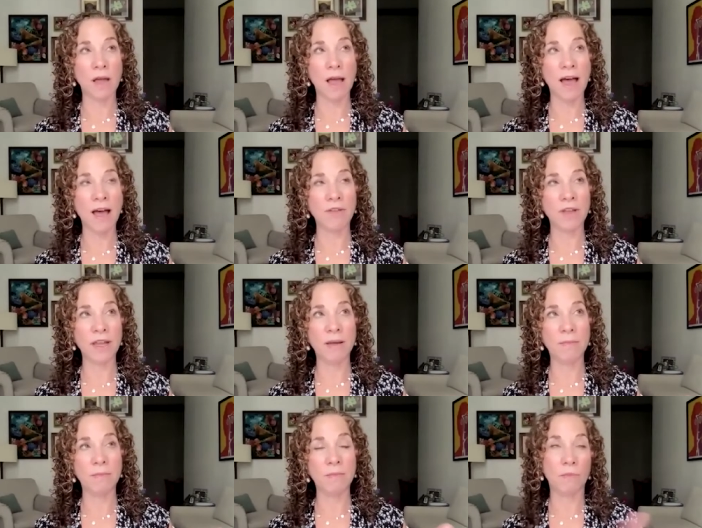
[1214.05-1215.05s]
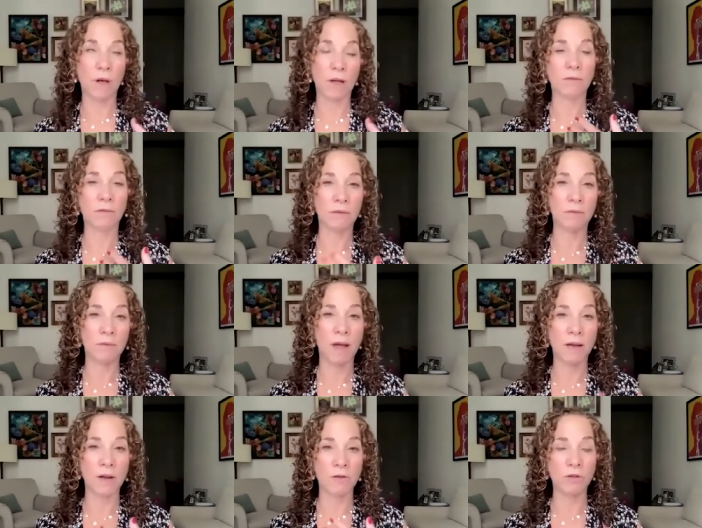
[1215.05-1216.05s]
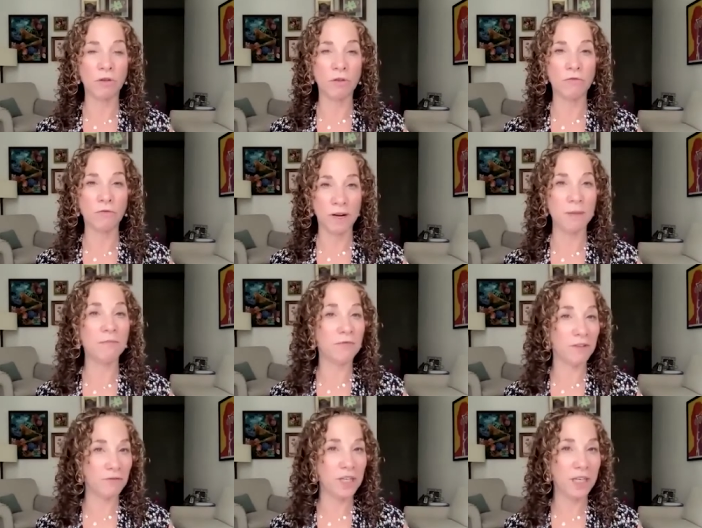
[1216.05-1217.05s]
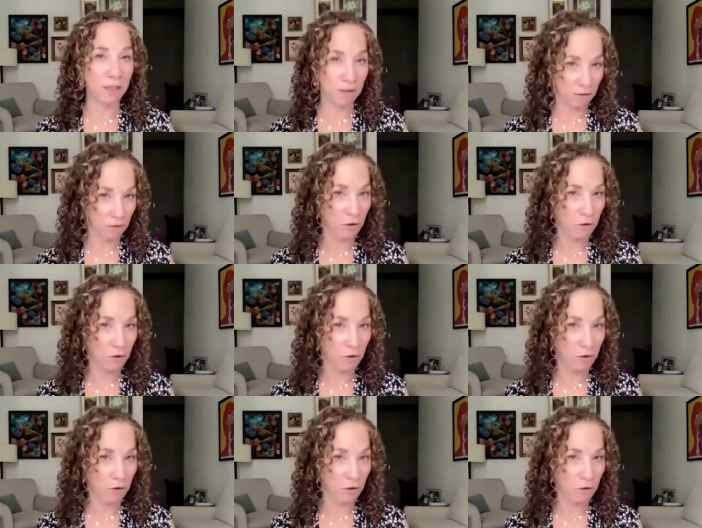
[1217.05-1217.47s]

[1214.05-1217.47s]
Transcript: having him, well, a ghost wrote for him 15